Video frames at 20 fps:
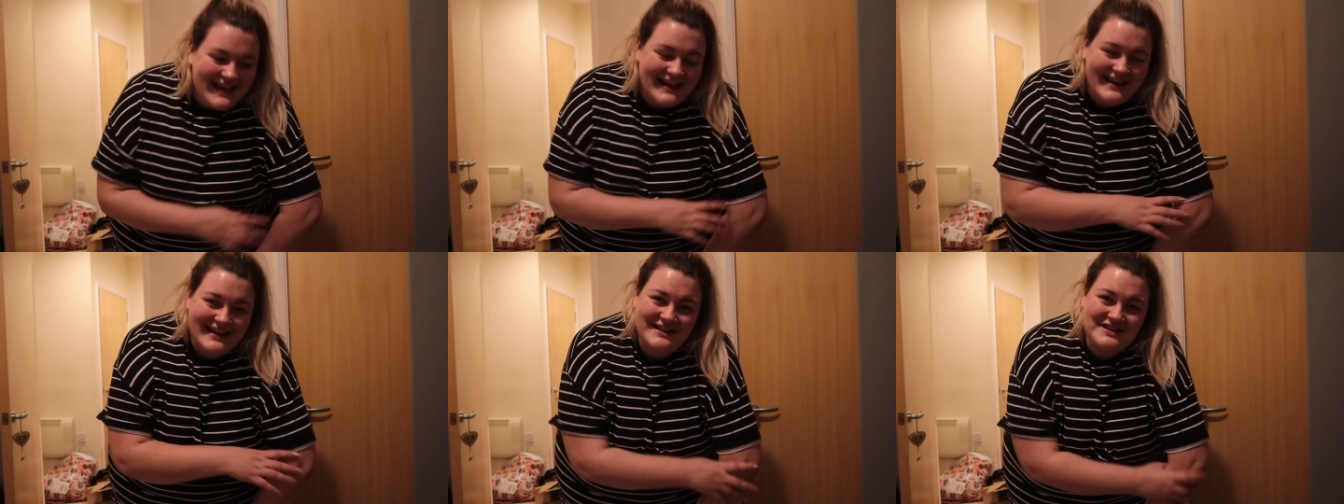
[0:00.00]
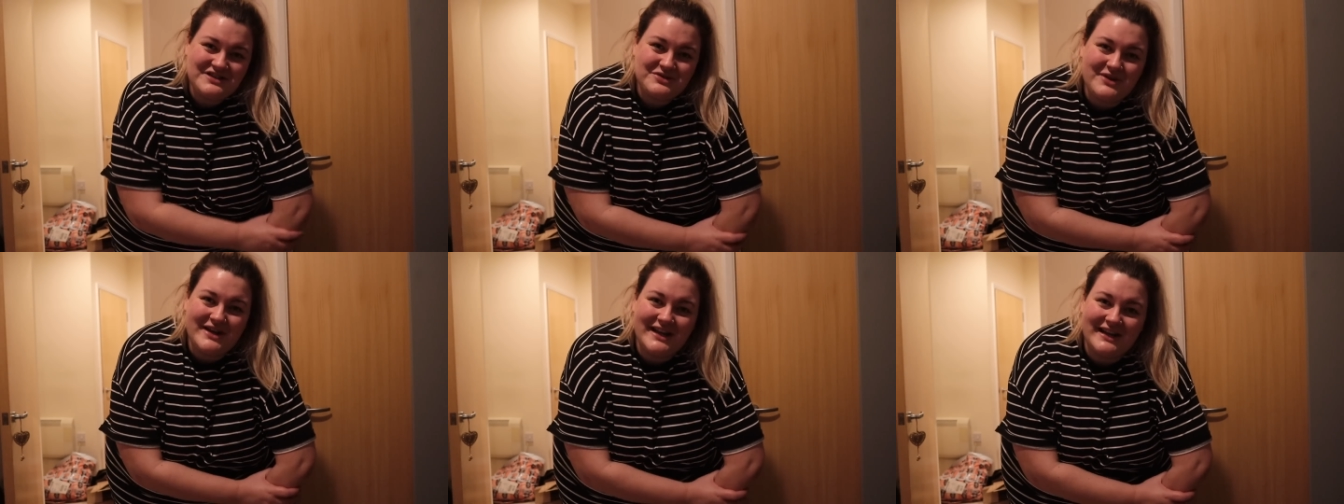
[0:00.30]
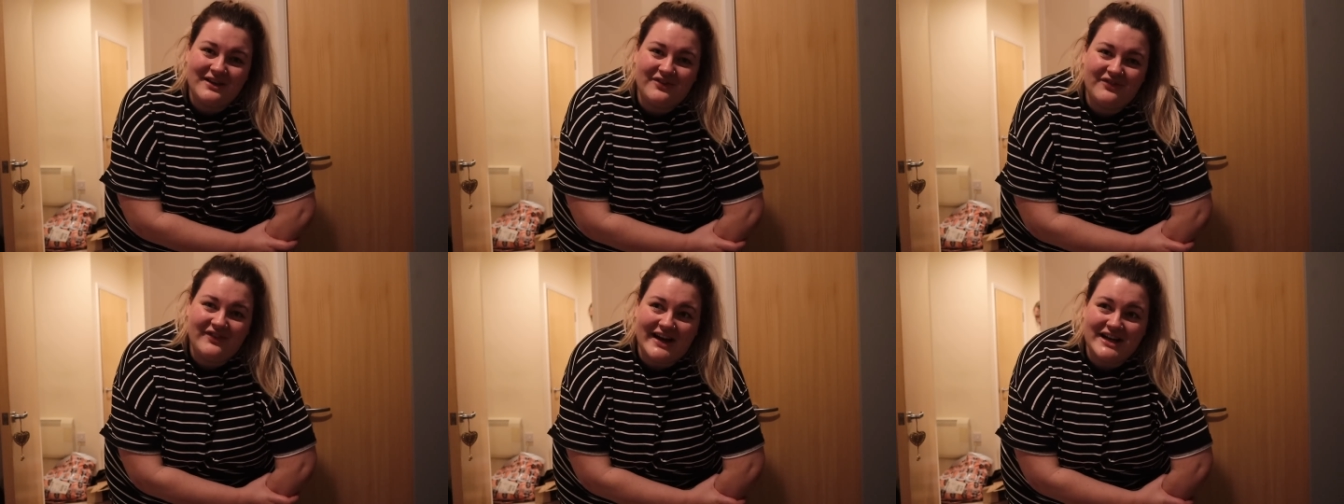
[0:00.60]
in
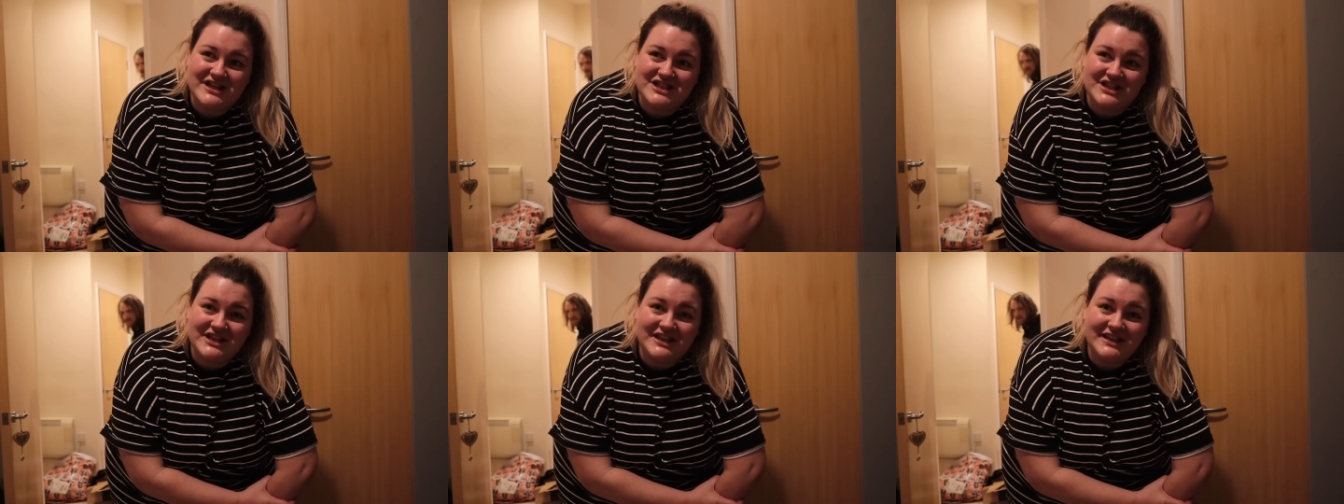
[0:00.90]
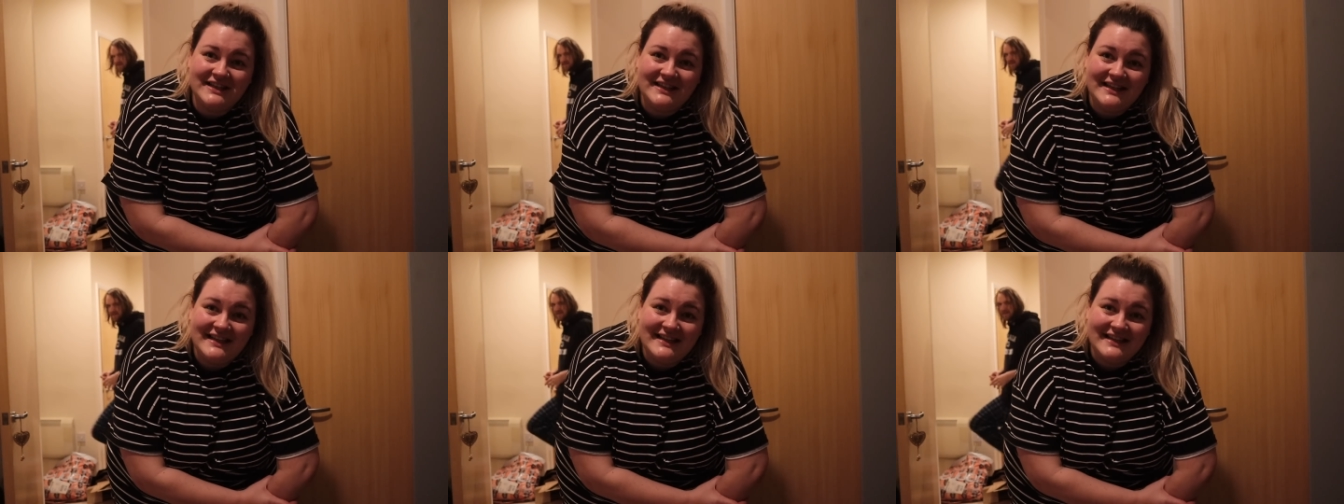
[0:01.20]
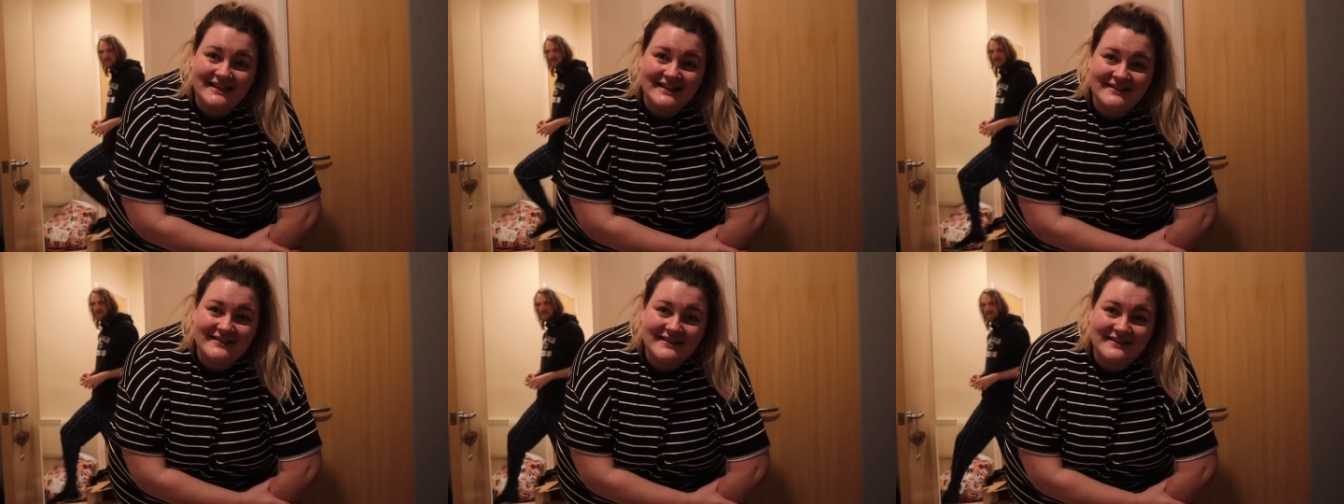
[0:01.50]
Trina fashion,
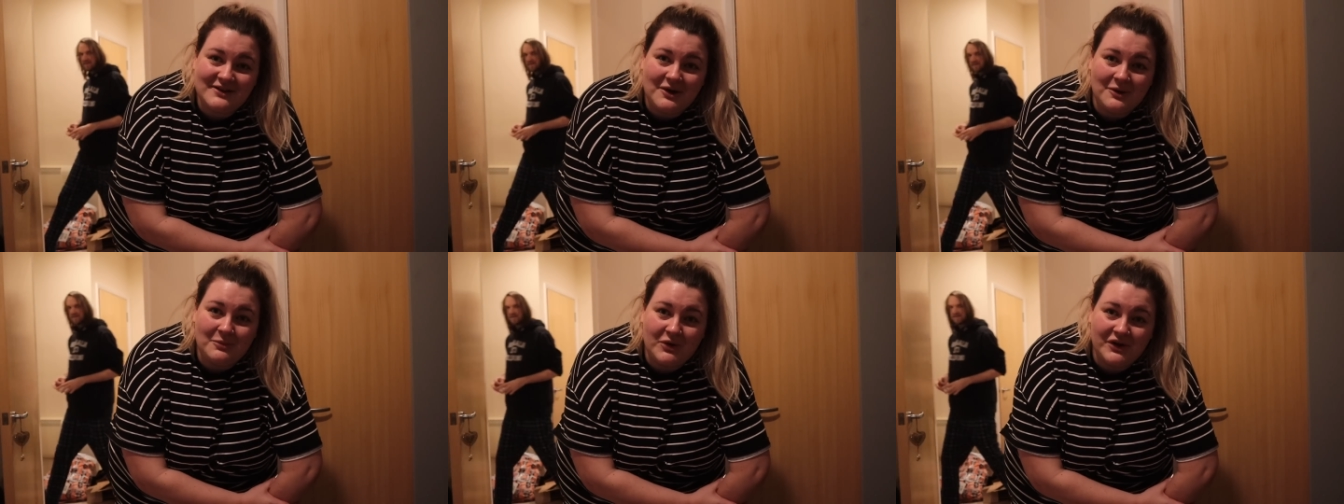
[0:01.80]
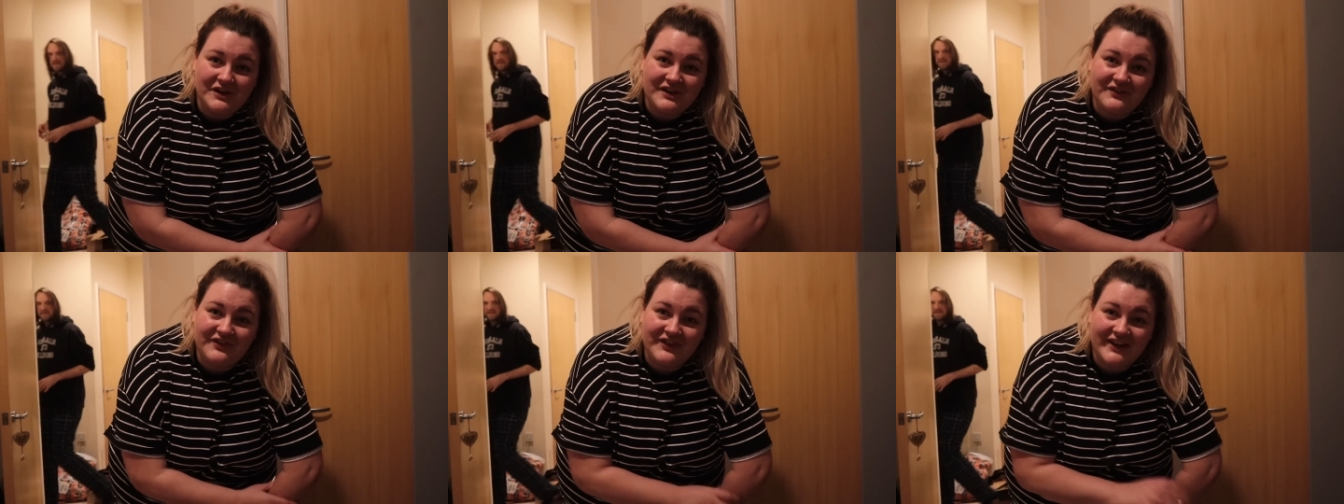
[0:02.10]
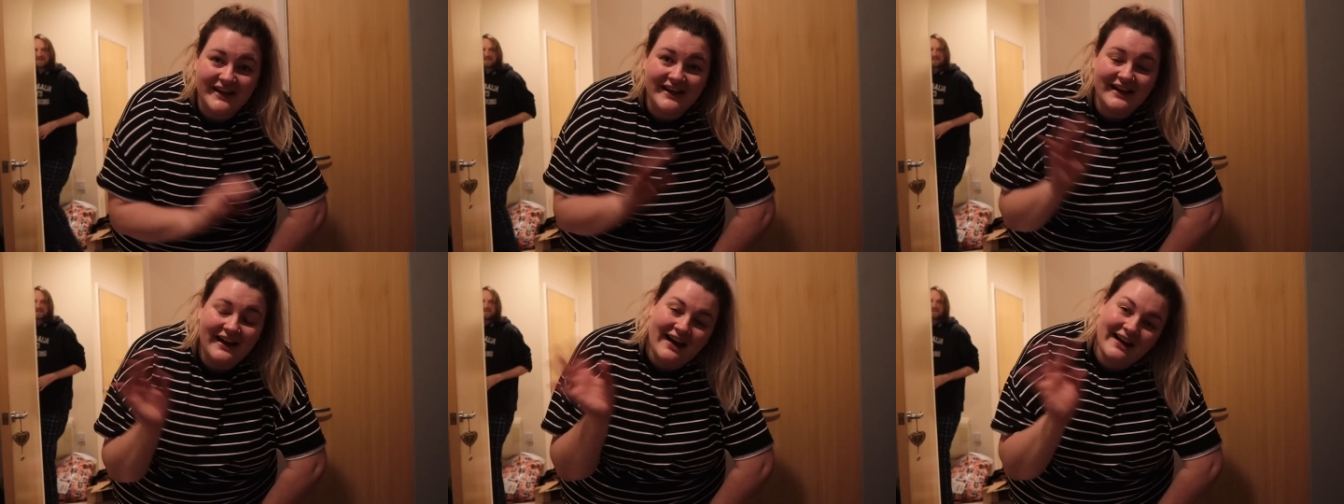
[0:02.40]
this has gone
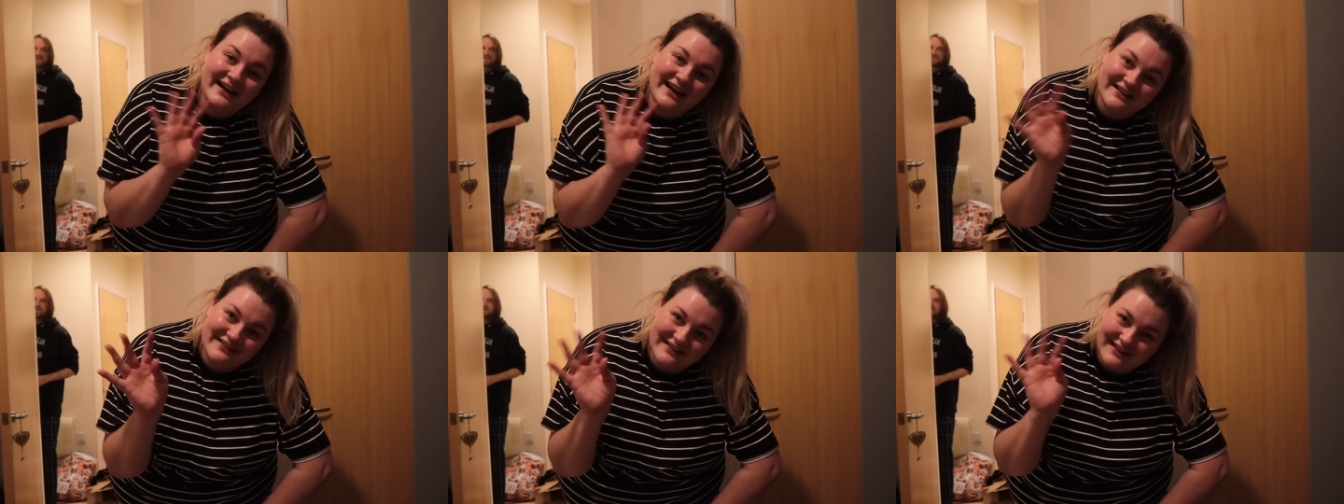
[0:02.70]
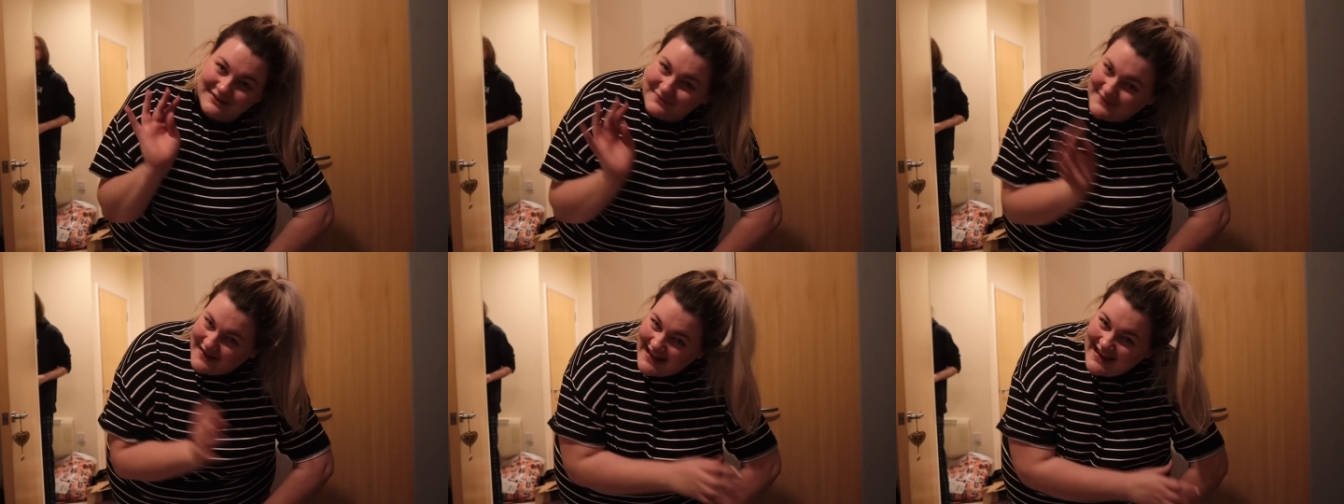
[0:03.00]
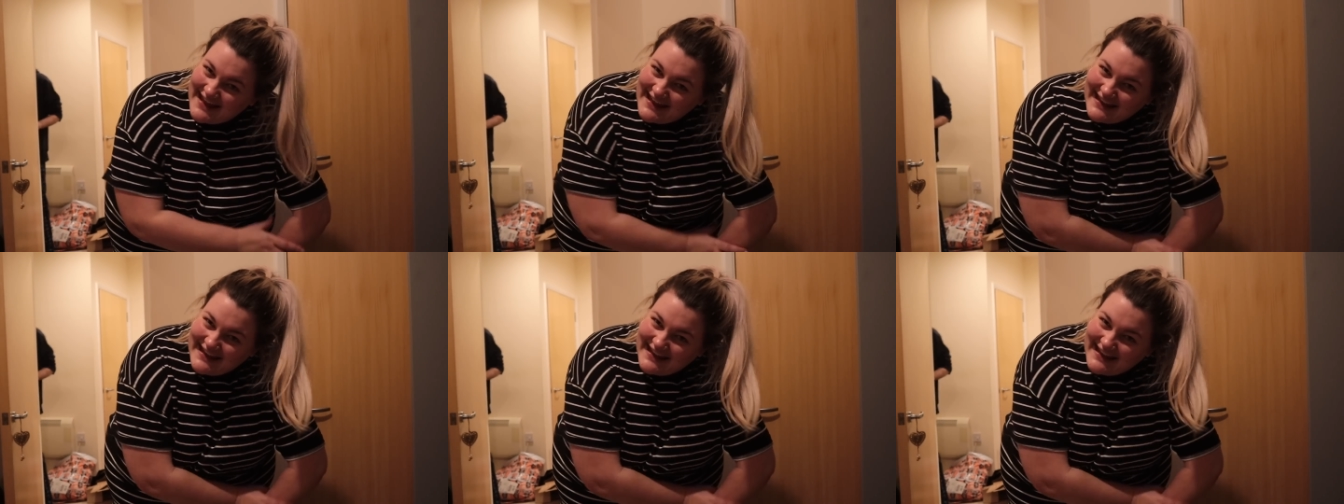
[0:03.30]
wonderfully. Hi, Adam.